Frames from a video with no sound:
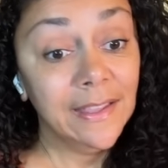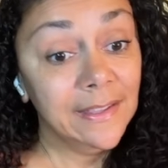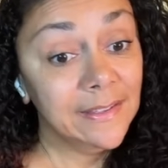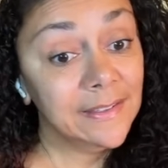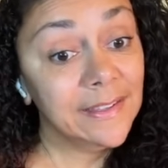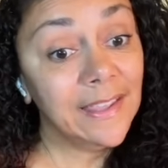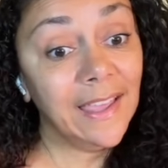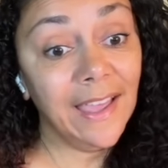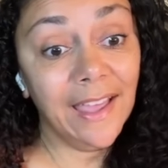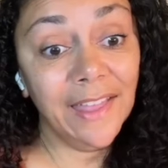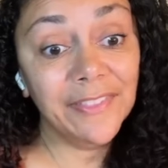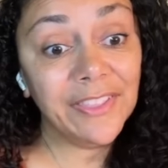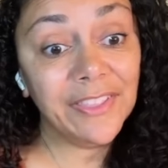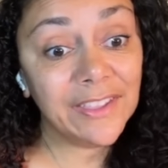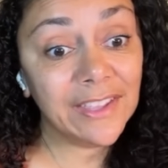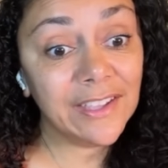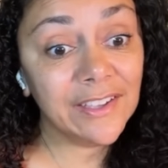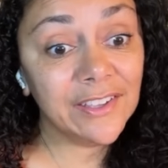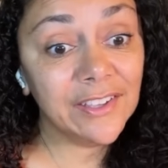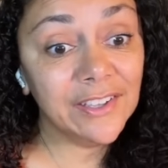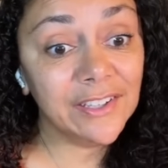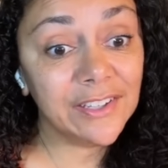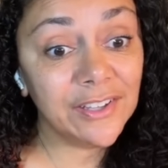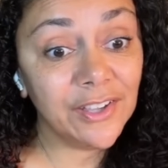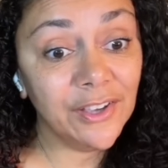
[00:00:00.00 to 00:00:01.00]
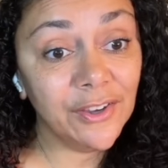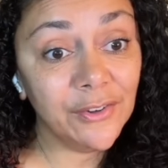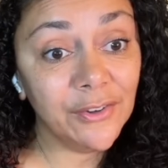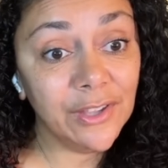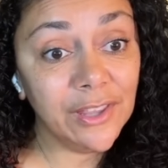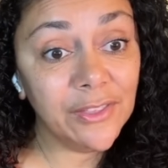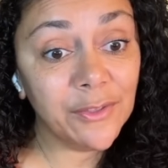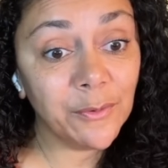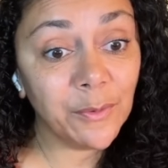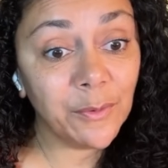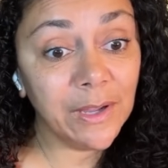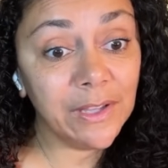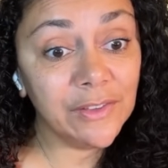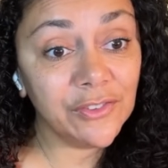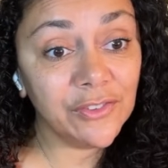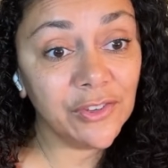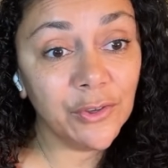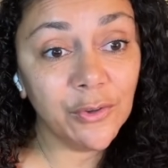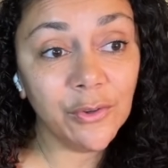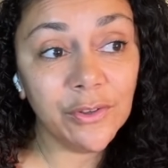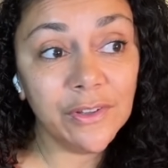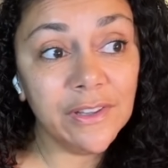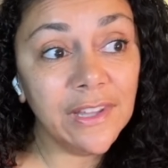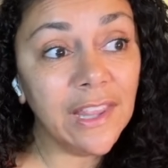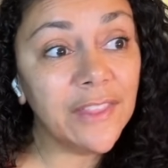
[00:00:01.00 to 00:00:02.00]
Yeah, I think it could go either way,
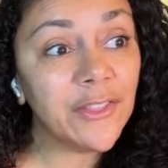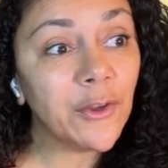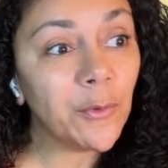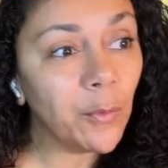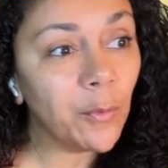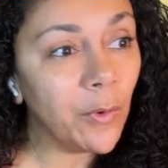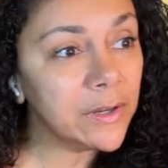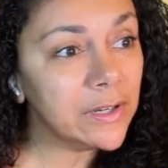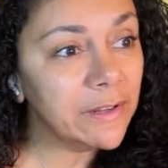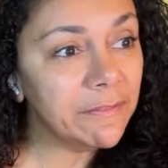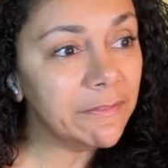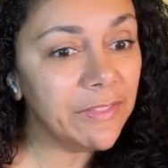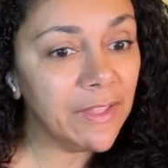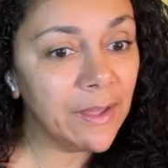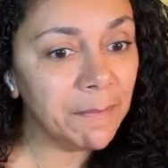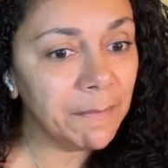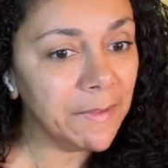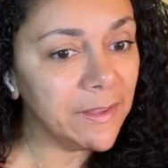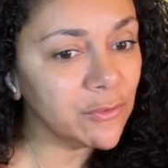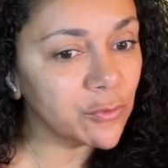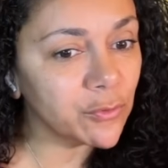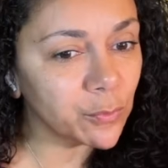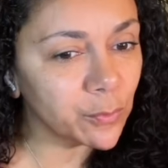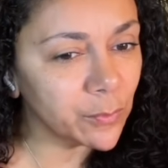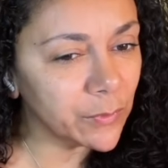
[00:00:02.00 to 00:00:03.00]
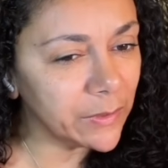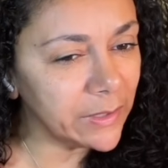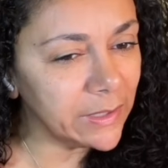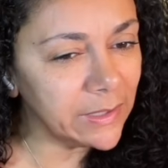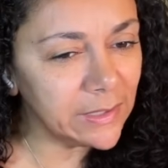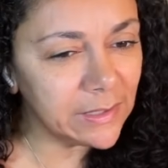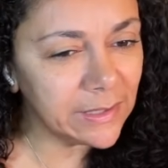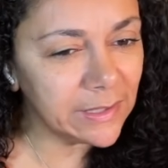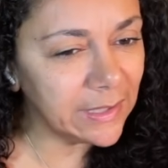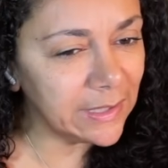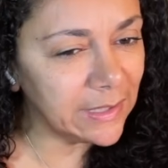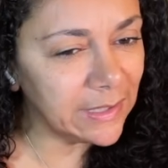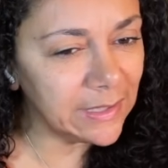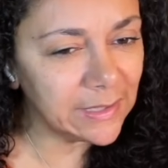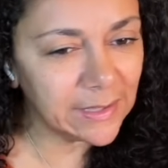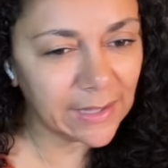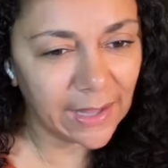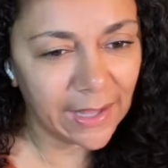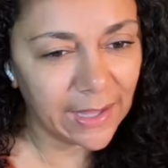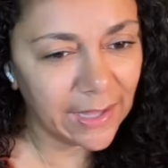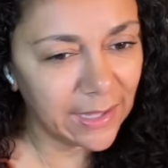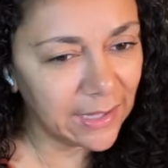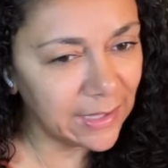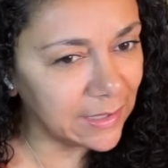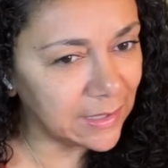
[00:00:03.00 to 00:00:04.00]
too. Neither one of them is really,
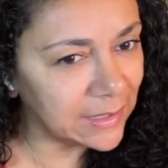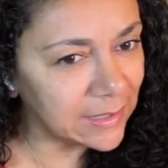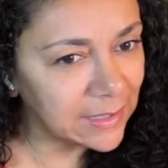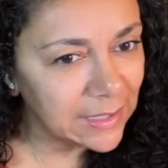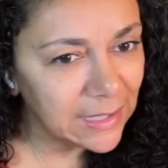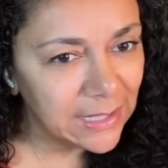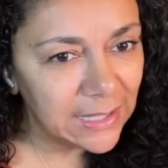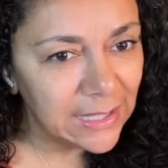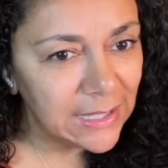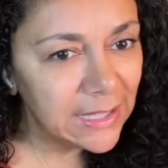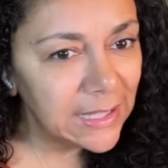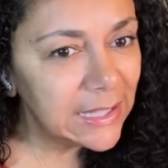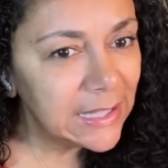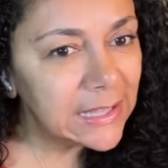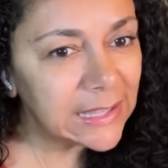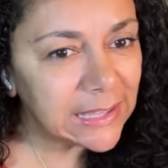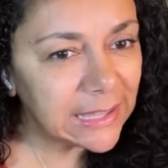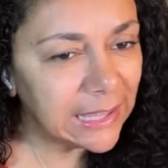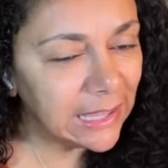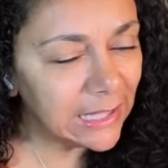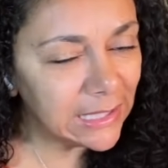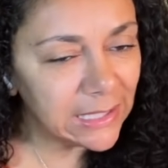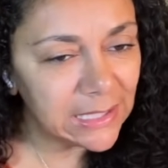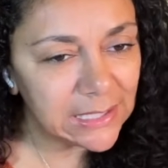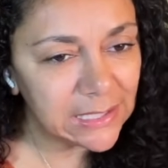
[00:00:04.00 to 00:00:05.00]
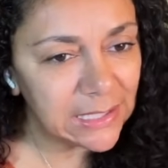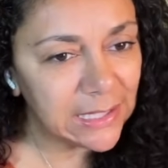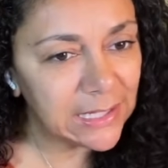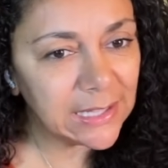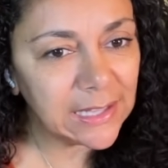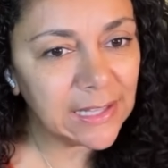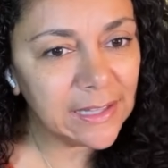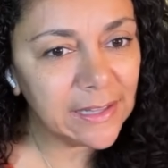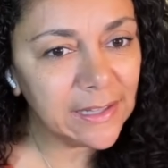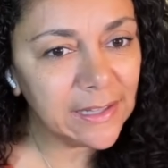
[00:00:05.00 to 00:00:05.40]
like, killing it.